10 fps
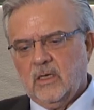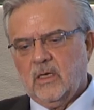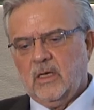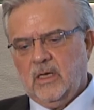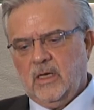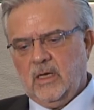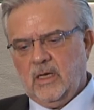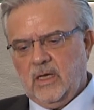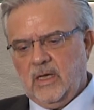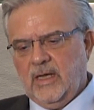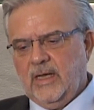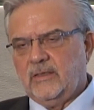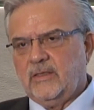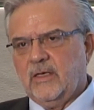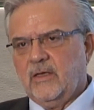Uh,
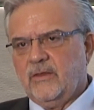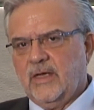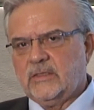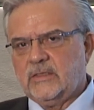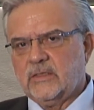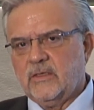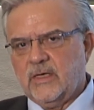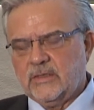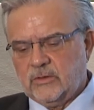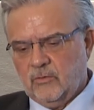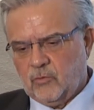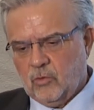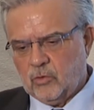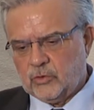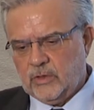and uh, that's, uh, that's, of
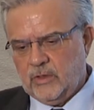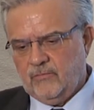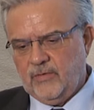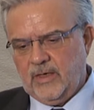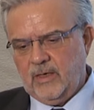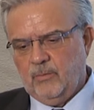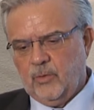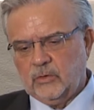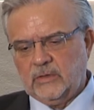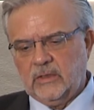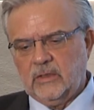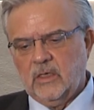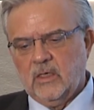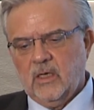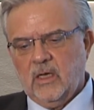course, uh, very important.
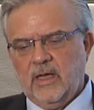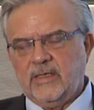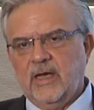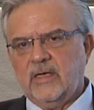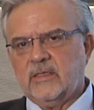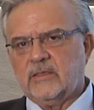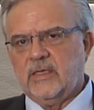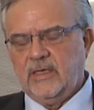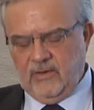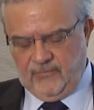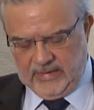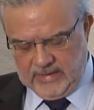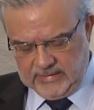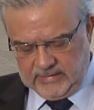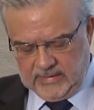Again,
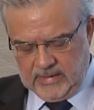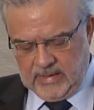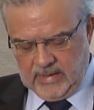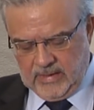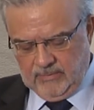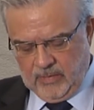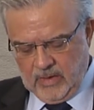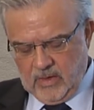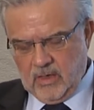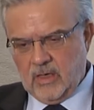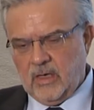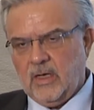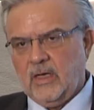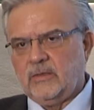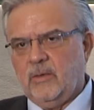significant uh,
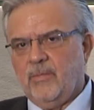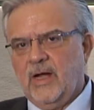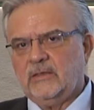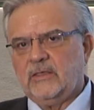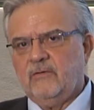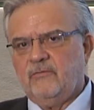uh, demand. And